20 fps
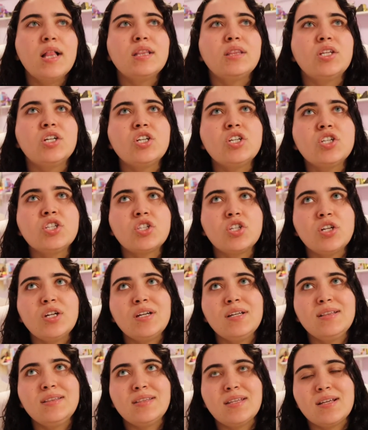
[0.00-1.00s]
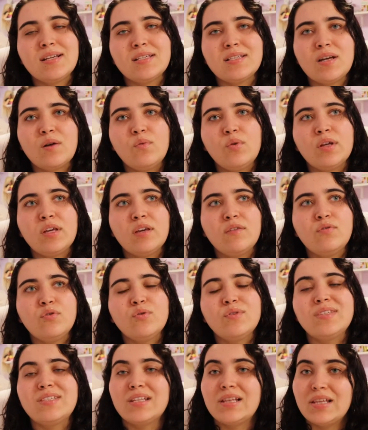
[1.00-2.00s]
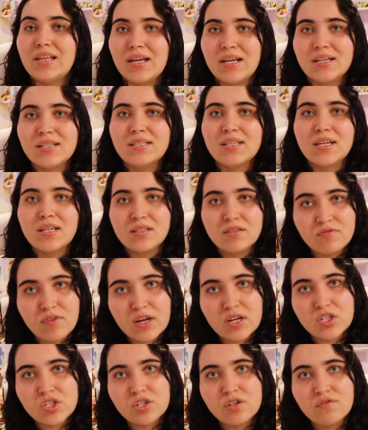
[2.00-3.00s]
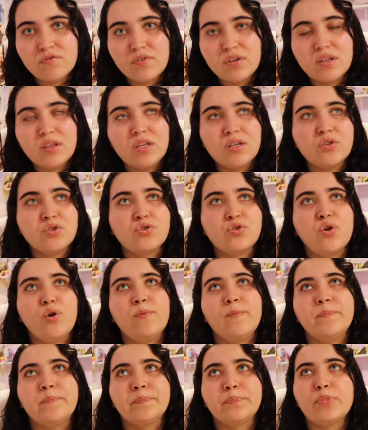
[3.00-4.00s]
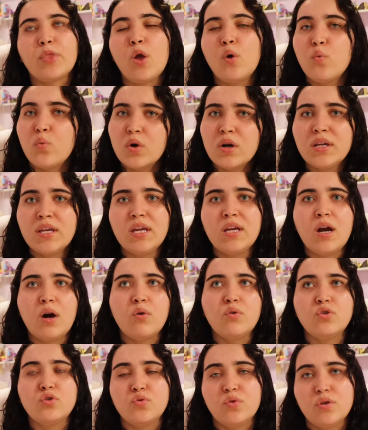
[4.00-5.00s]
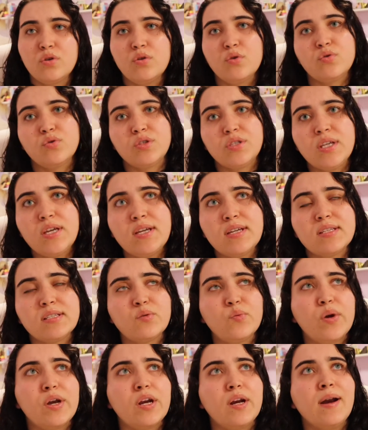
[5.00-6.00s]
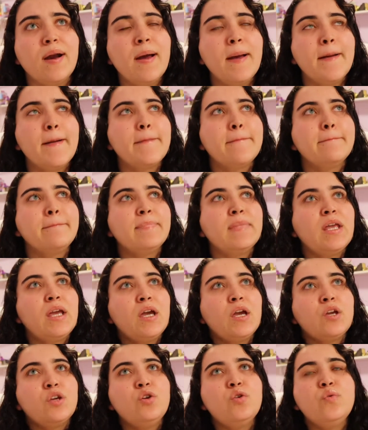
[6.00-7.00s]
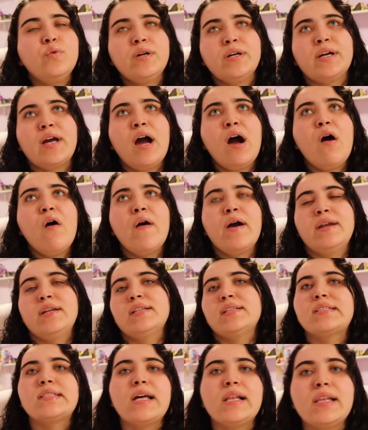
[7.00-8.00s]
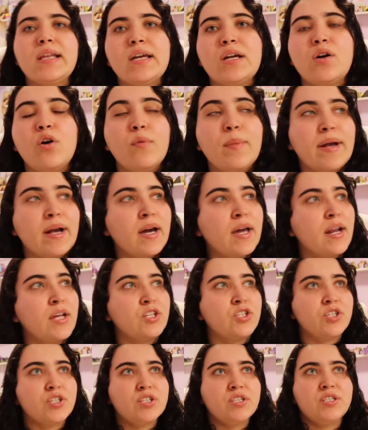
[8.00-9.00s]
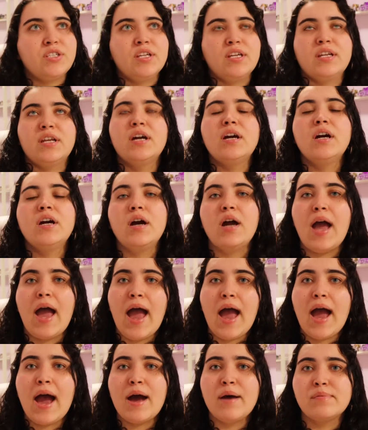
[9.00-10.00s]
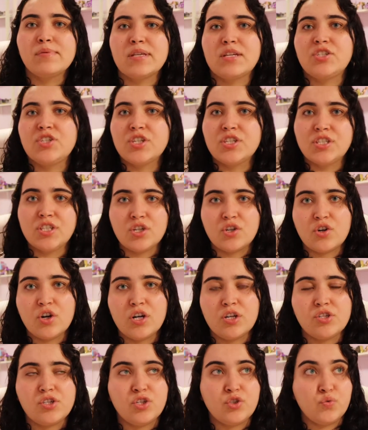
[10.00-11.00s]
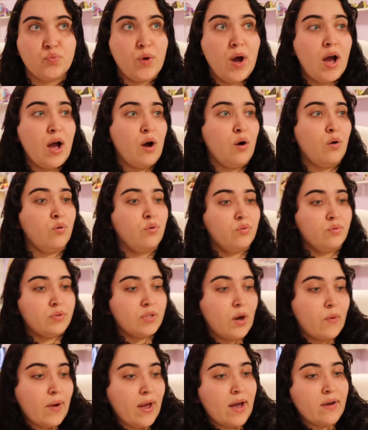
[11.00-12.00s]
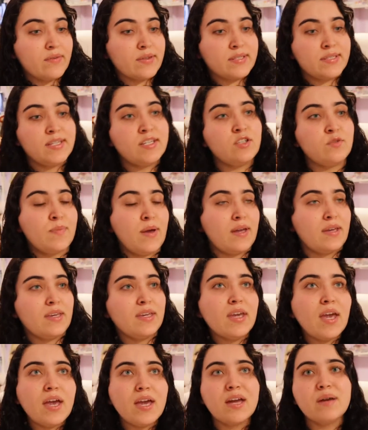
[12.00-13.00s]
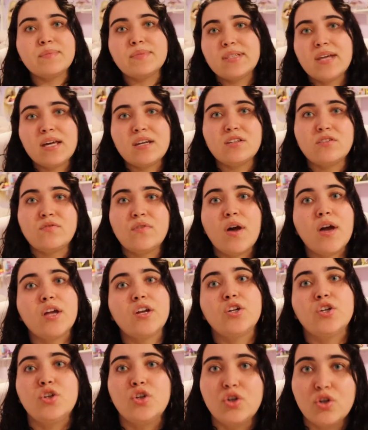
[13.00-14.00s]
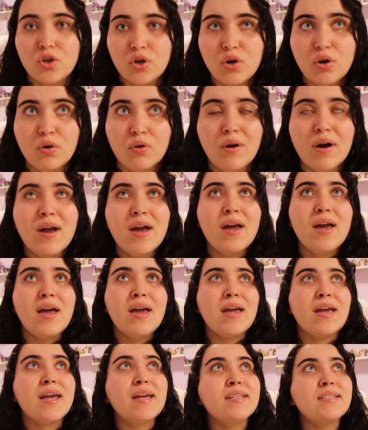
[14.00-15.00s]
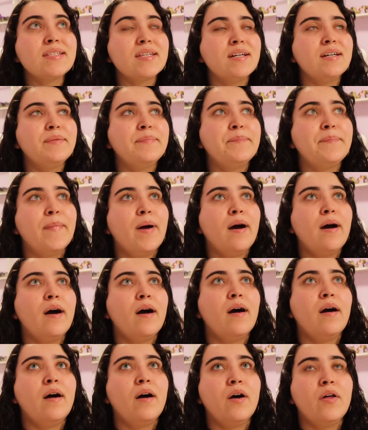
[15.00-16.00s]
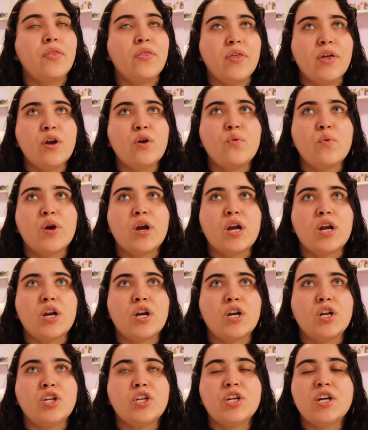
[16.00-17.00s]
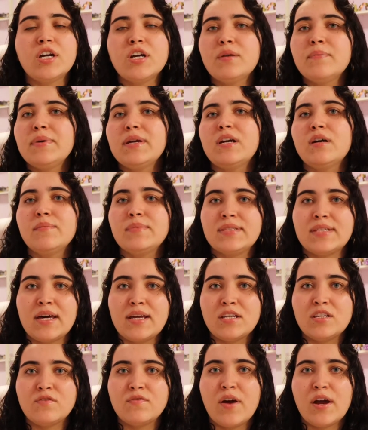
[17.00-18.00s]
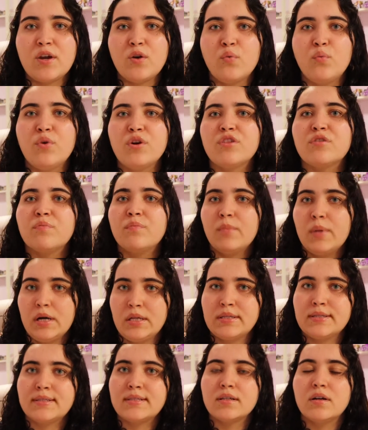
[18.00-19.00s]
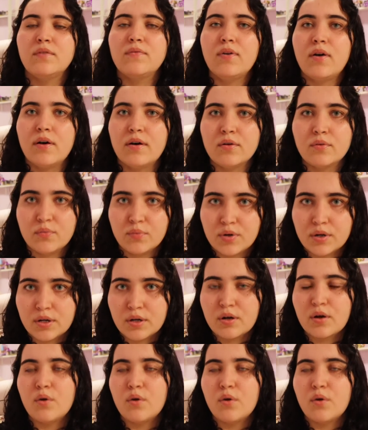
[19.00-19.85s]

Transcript: There's certain things that will give you a delayed satisfaction feeling. So working out is one of those things where you work out and it's not like, oh my god, I just did abs, I just did crunches, wow, now I have a six-pack, yay, I'm satisfied. No, it's a thing where you're gonna become satisfied with months of hard work,